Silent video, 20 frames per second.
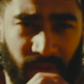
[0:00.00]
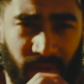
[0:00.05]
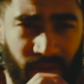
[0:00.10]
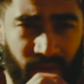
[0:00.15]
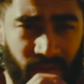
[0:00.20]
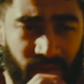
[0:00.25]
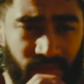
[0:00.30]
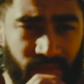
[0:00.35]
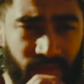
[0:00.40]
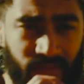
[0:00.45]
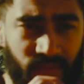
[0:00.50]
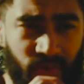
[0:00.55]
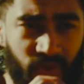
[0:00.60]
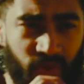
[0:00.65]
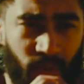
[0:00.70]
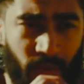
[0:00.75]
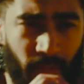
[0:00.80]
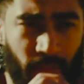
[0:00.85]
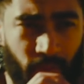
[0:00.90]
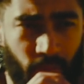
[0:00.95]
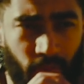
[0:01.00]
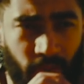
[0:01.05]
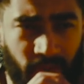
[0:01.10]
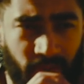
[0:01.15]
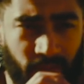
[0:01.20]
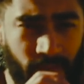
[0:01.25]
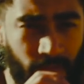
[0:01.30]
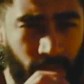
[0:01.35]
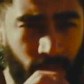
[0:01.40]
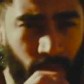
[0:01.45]
be so
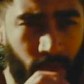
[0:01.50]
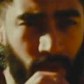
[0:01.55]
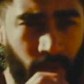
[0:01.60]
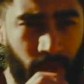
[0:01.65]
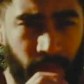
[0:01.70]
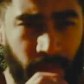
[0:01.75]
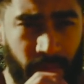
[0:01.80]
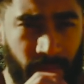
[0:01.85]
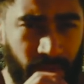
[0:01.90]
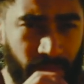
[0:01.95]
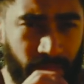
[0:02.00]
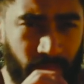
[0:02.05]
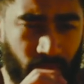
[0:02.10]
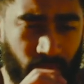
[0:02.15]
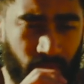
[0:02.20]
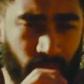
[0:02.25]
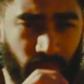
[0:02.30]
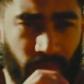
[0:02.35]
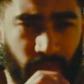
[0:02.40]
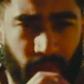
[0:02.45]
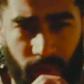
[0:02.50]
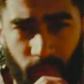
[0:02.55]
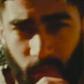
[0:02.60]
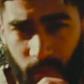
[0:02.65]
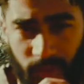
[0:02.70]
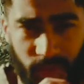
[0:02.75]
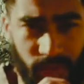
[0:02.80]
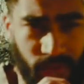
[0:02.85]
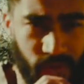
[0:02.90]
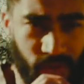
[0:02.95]
important for people that
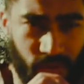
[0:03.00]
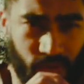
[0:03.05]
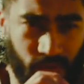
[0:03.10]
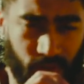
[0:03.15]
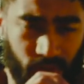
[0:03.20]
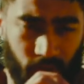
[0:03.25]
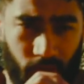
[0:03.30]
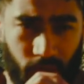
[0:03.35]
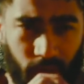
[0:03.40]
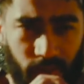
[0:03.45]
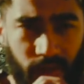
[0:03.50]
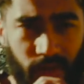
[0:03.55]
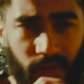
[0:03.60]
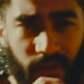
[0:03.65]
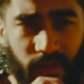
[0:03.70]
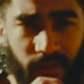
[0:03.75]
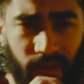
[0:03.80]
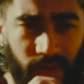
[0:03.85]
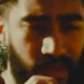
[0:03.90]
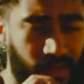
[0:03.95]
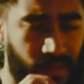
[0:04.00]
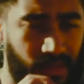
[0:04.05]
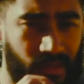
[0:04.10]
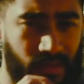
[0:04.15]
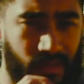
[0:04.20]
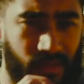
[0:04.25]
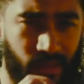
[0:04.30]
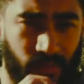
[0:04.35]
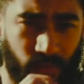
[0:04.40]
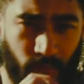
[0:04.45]
want to start
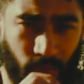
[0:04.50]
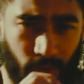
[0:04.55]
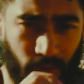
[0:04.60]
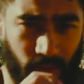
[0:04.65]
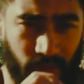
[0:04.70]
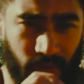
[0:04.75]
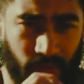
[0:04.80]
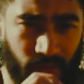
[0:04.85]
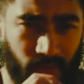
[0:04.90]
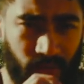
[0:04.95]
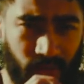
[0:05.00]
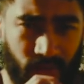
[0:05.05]
this sport.